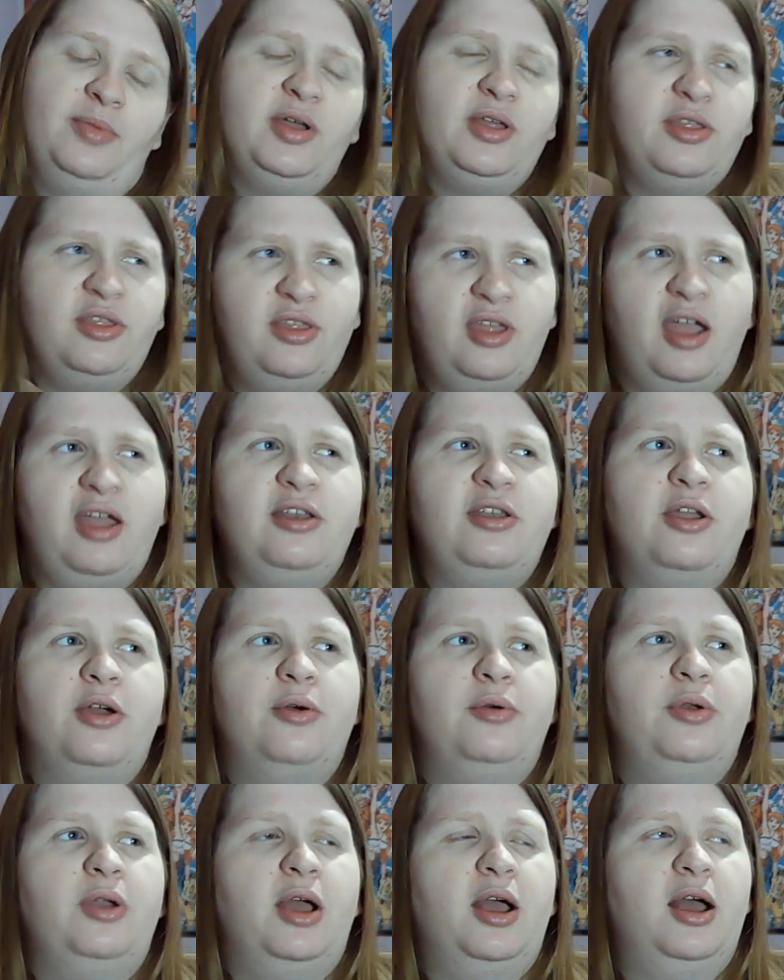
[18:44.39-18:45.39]
Side
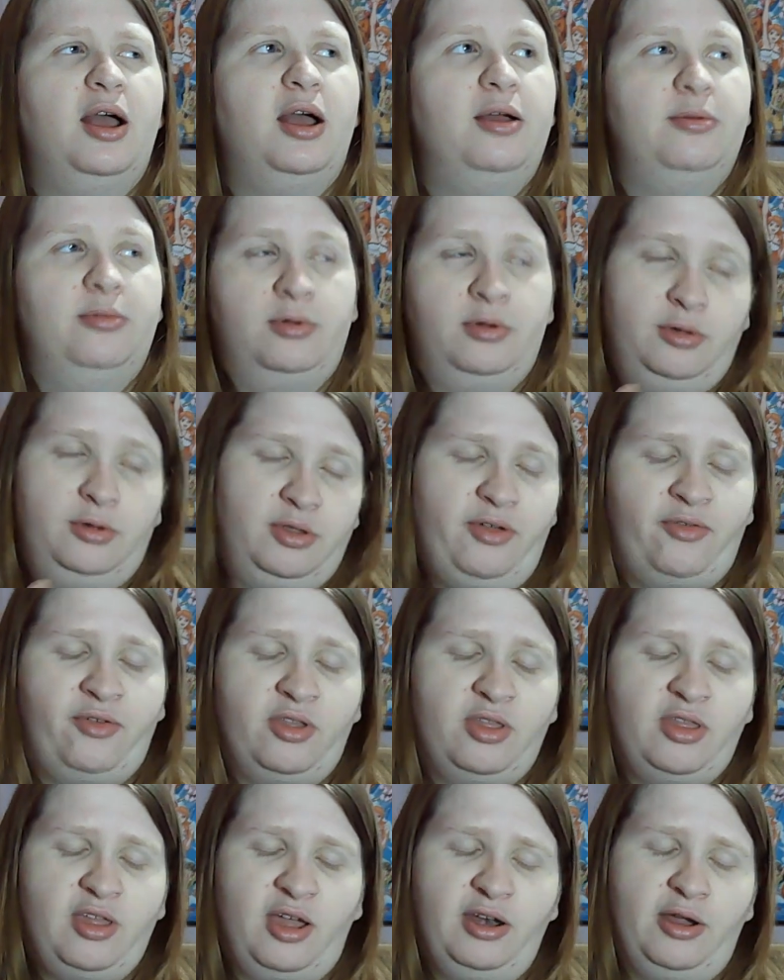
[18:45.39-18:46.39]
note,
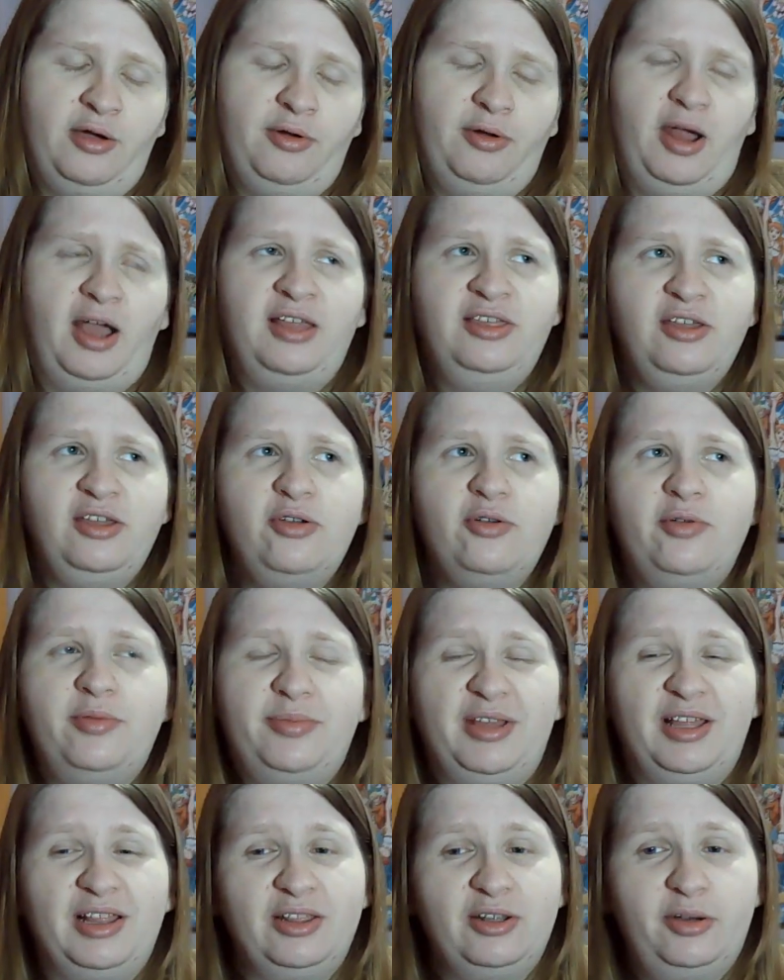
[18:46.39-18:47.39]
I think it would
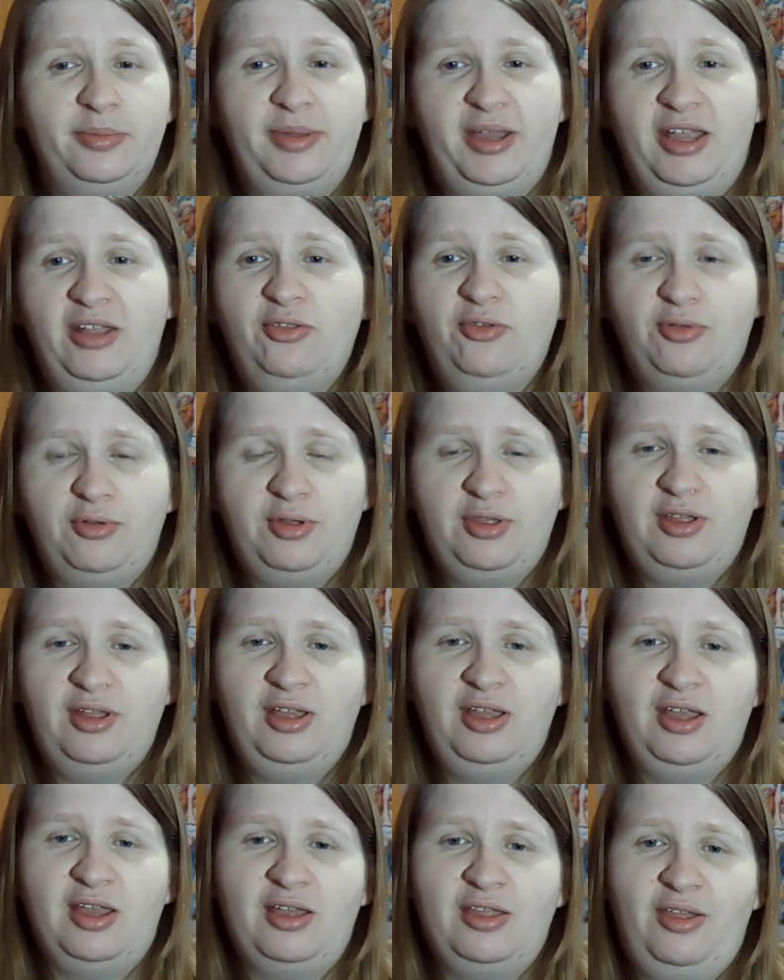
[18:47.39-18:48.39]
be a little bit
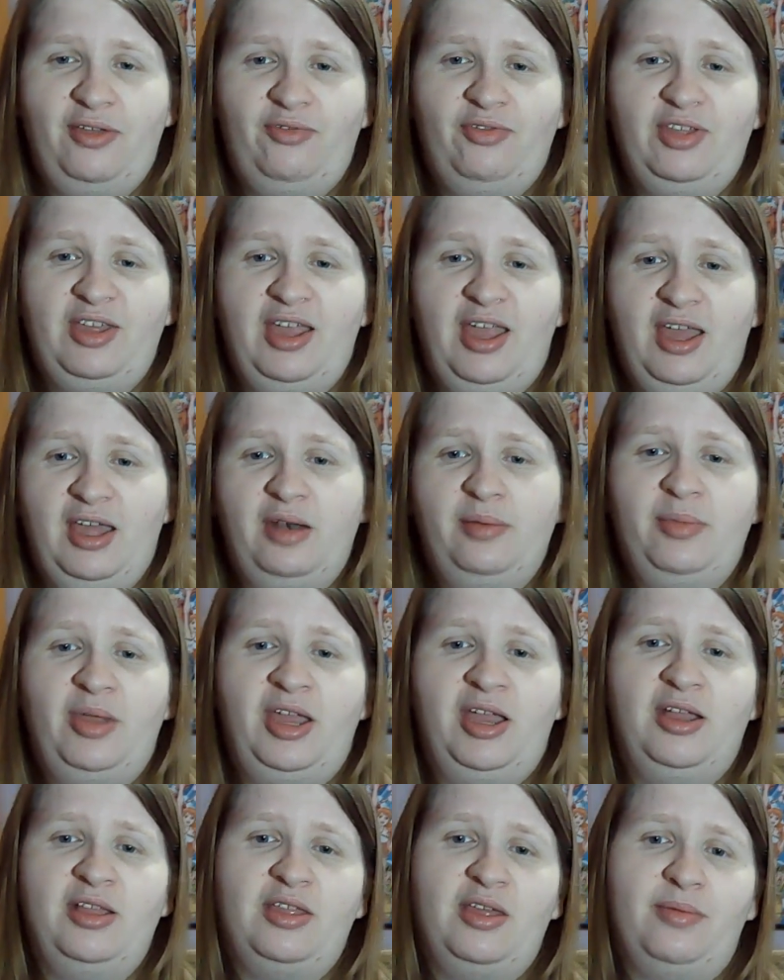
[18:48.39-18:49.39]
interesting is if the anime
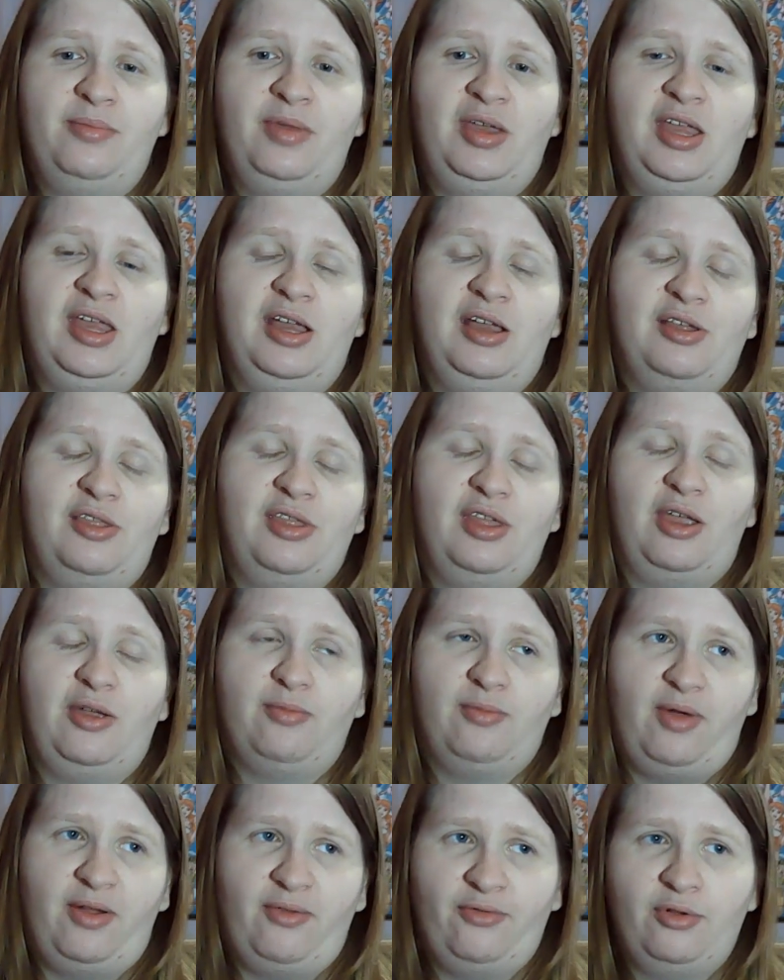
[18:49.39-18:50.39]
ends up making a
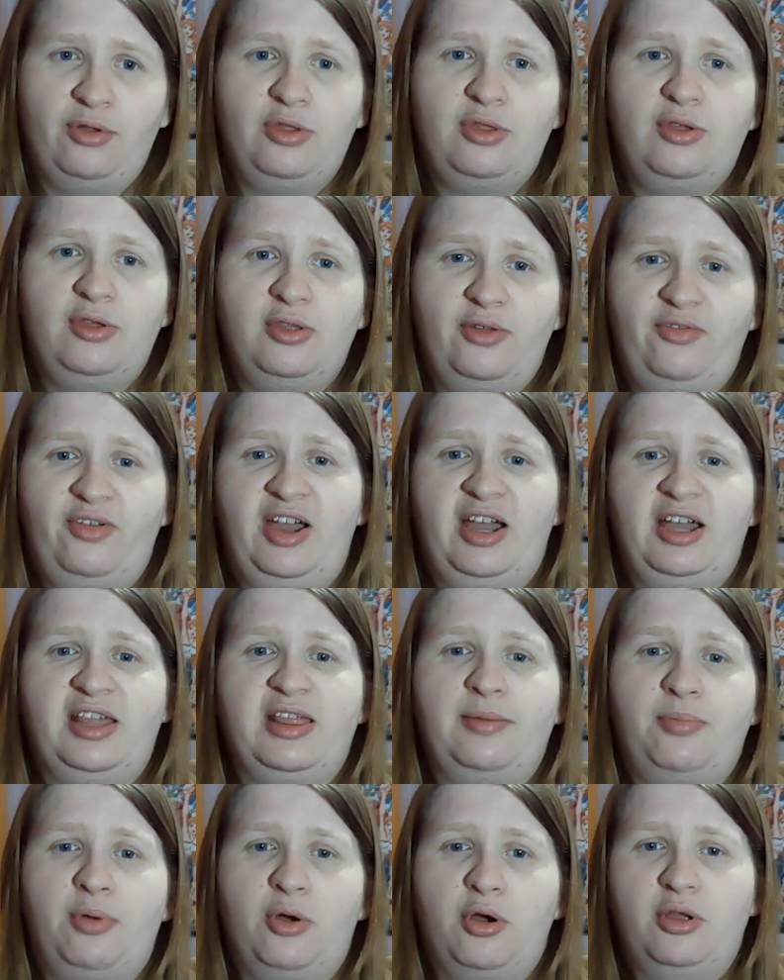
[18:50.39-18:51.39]
slight reference to the fact
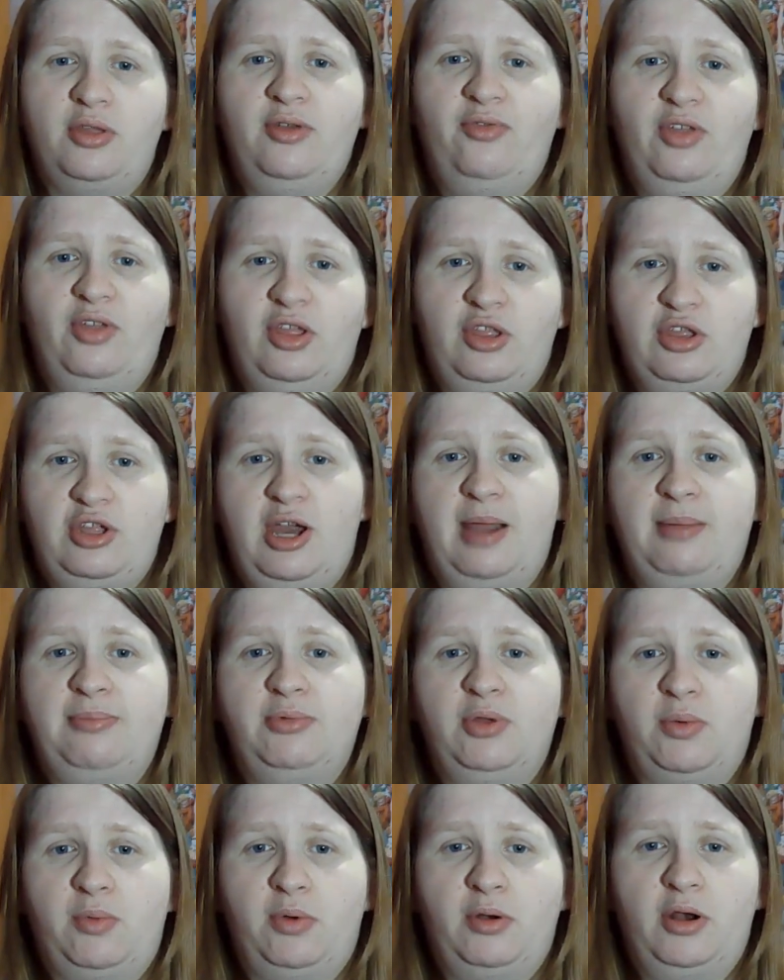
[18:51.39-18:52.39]
that parts of this
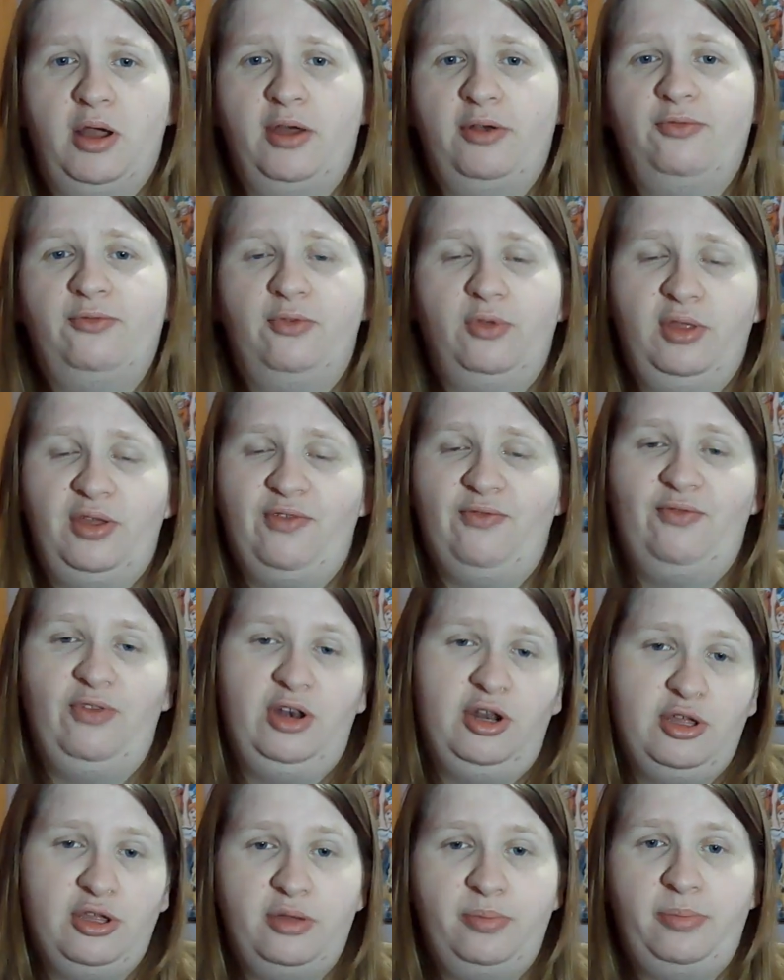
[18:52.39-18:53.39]
chapter were not fully
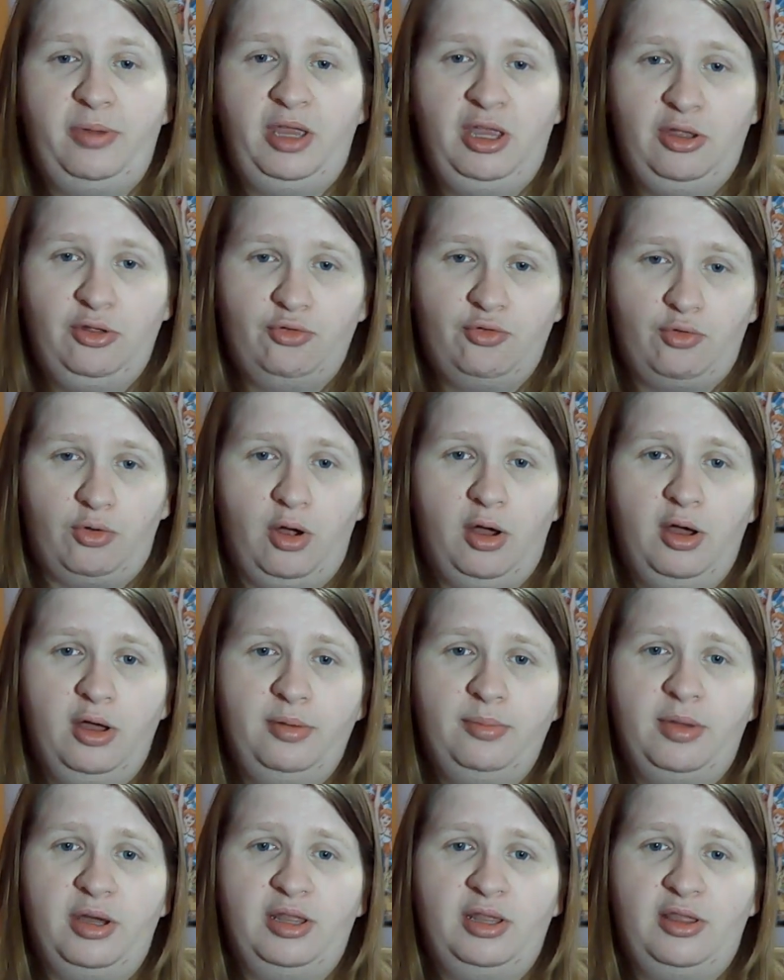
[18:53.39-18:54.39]
finished being
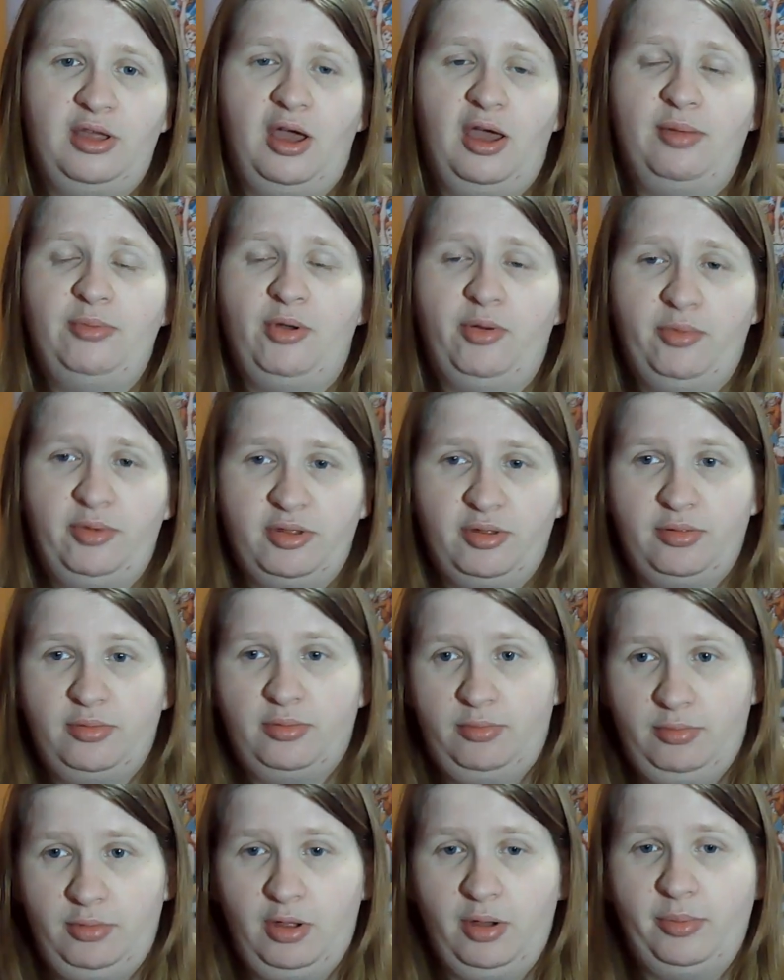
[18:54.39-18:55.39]
drawn by the time it
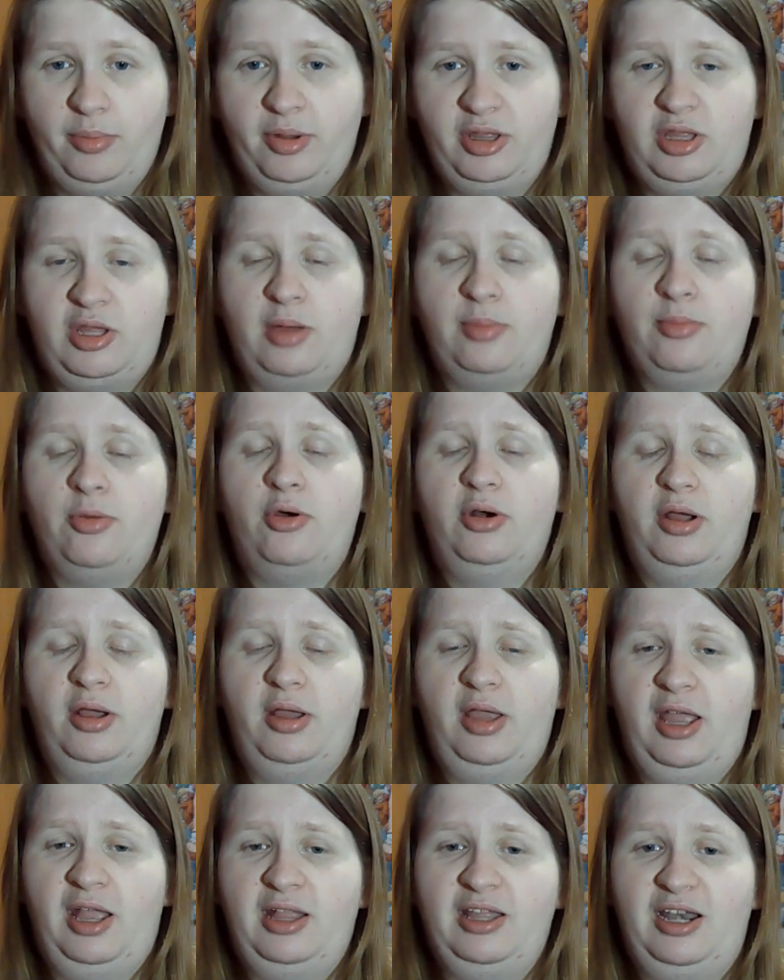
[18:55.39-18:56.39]
was, you know, by the time Oda
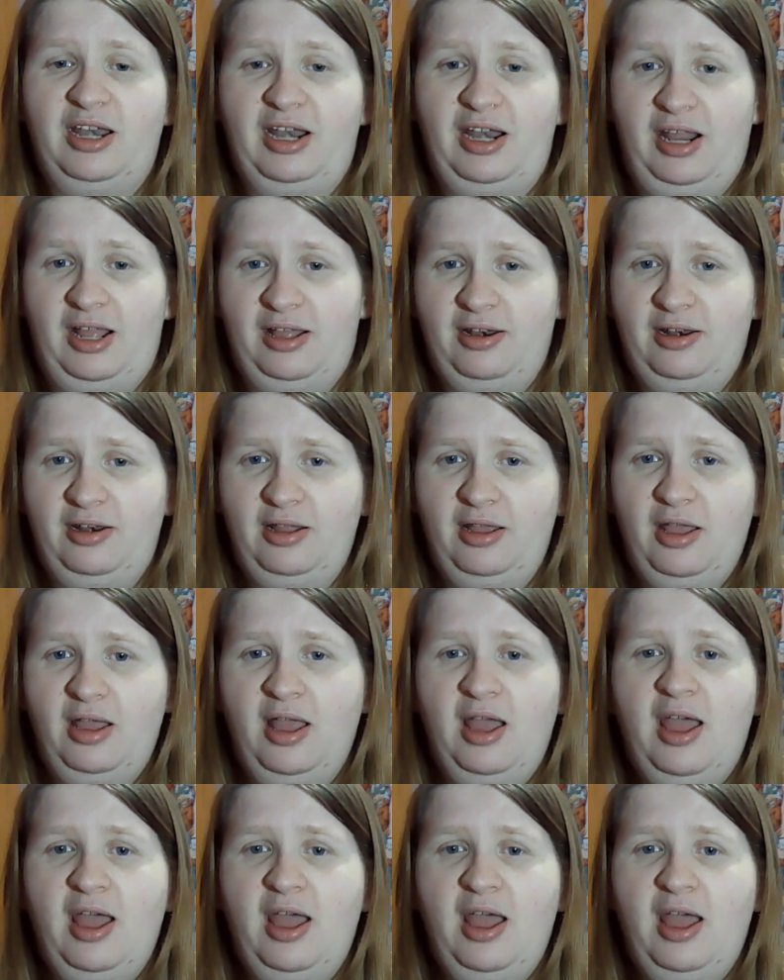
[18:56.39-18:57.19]
handed it in.